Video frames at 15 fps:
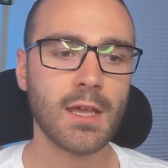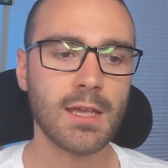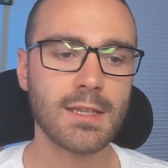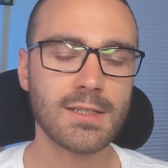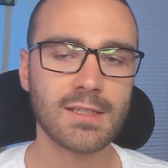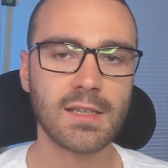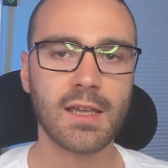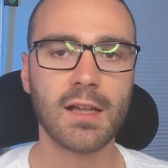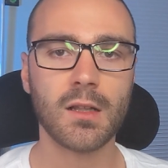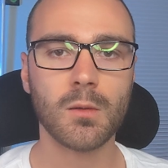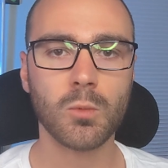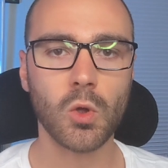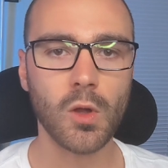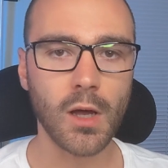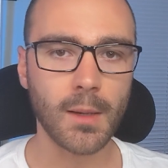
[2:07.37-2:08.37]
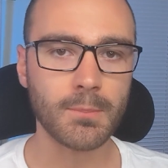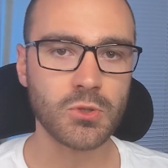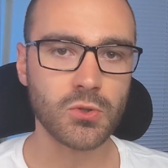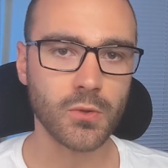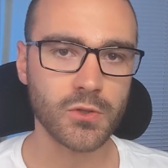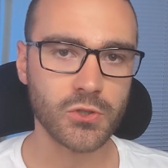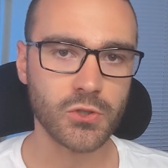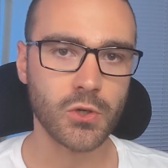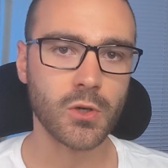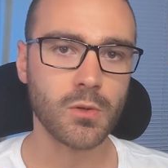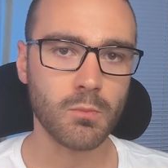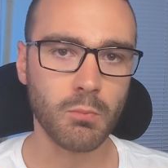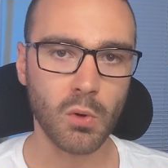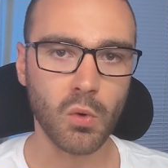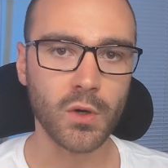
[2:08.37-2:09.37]
is scalable up to a
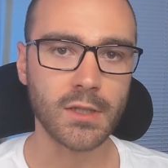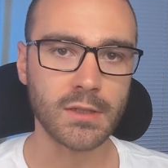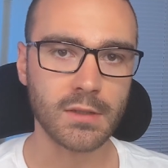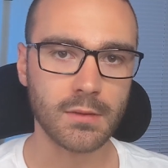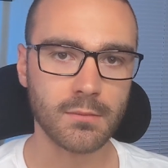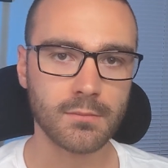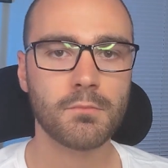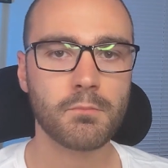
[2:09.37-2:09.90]
certain point.